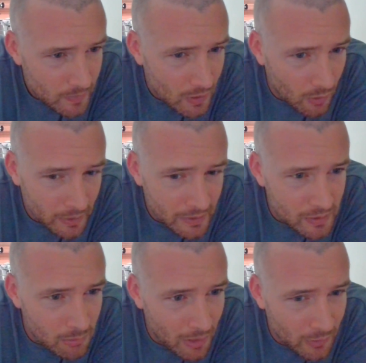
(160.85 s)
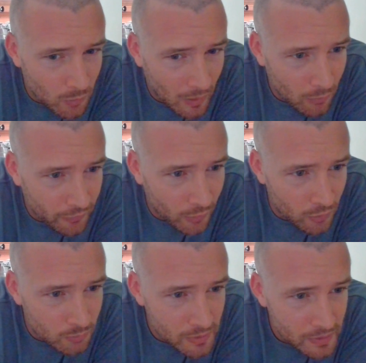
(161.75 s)
going into mental health
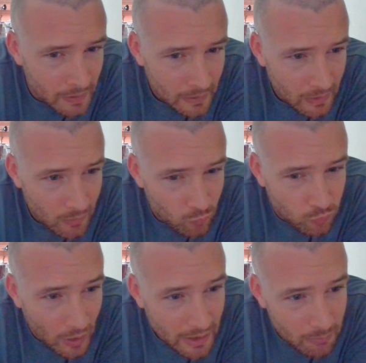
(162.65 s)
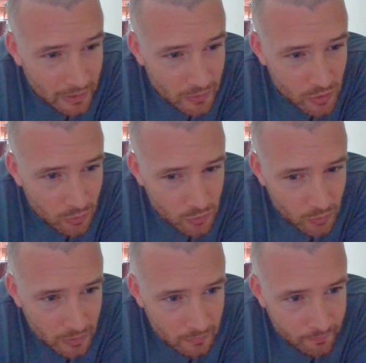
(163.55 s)
homes, raping
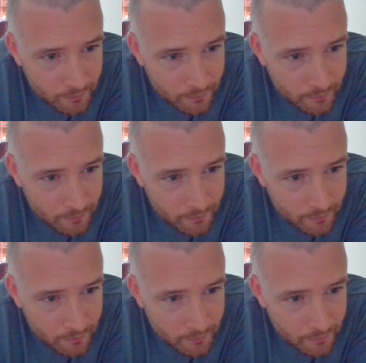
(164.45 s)
children,